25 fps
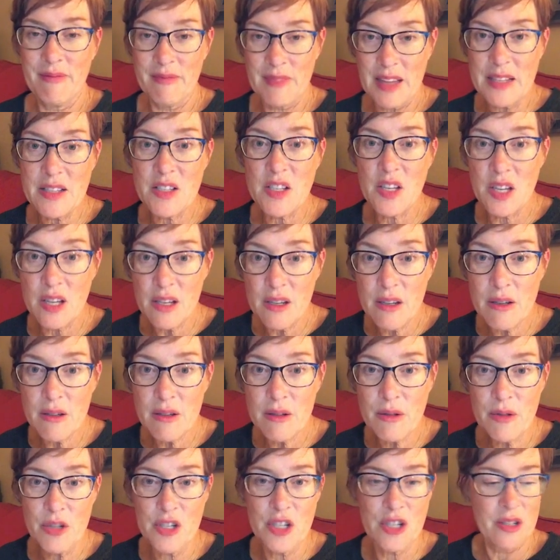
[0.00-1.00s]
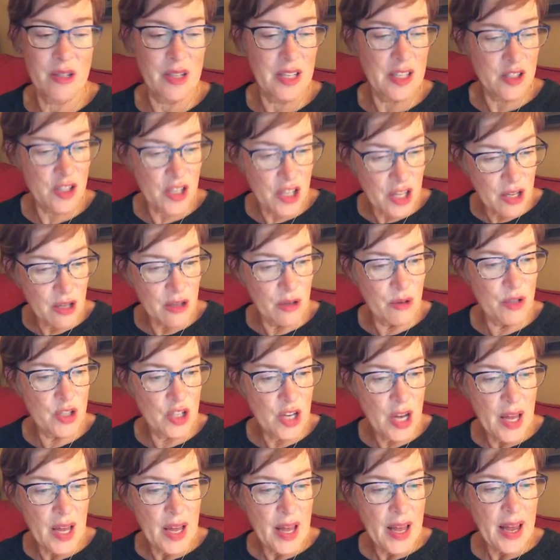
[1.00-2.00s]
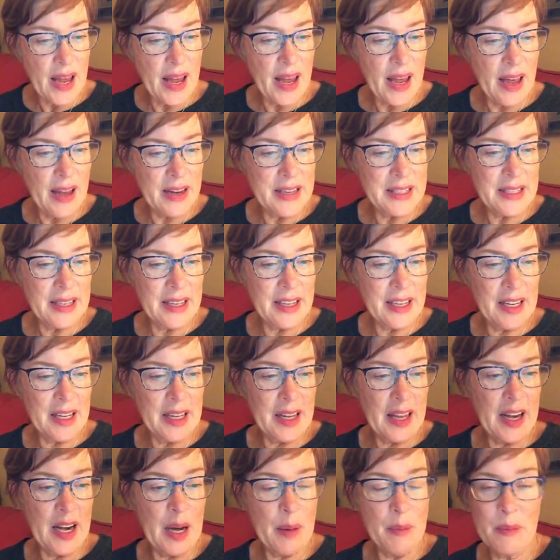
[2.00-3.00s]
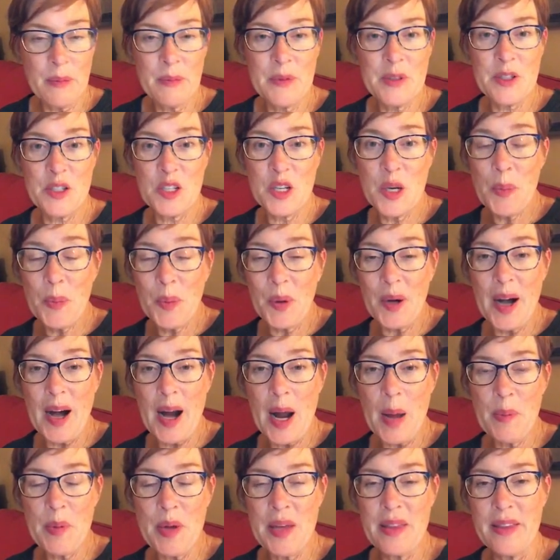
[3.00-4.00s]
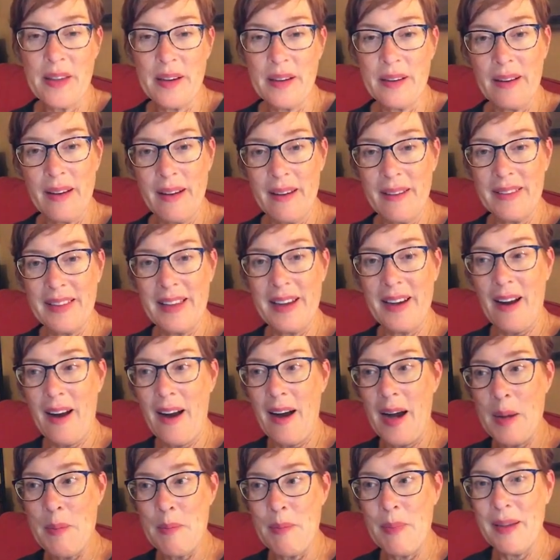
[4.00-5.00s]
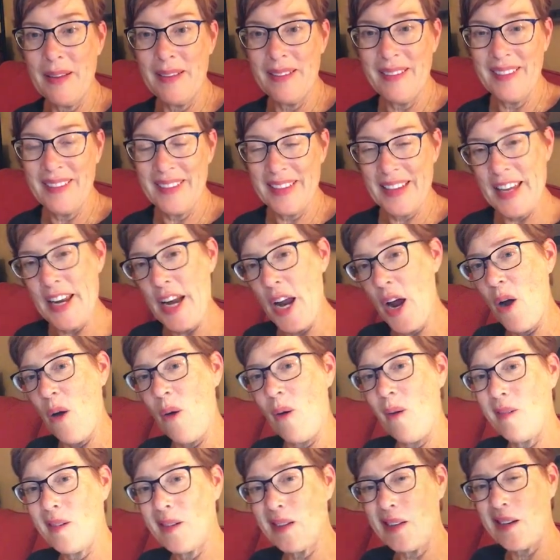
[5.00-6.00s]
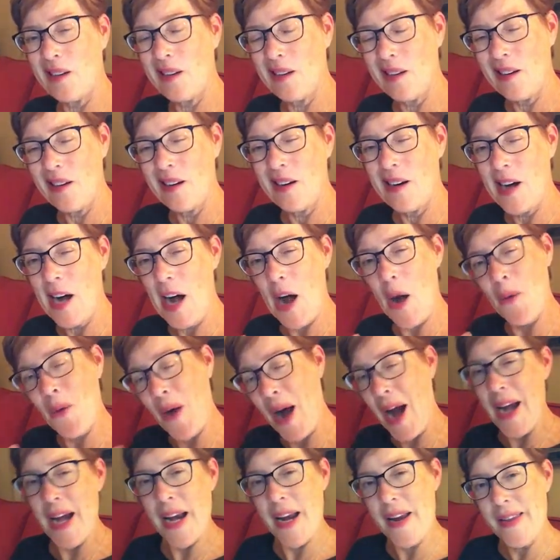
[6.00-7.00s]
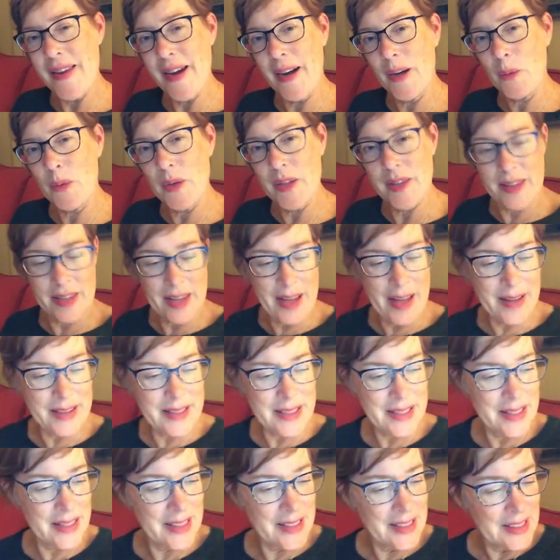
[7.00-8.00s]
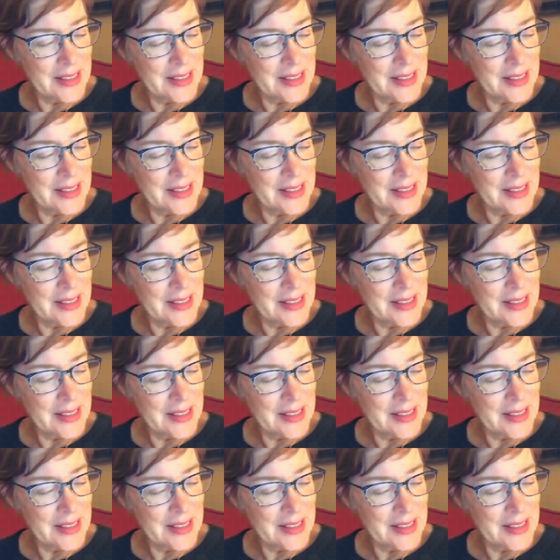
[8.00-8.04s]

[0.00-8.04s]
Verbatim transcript: That's huge. It's huge, and uh, and I'm super happy that that I'm you know right in there with that.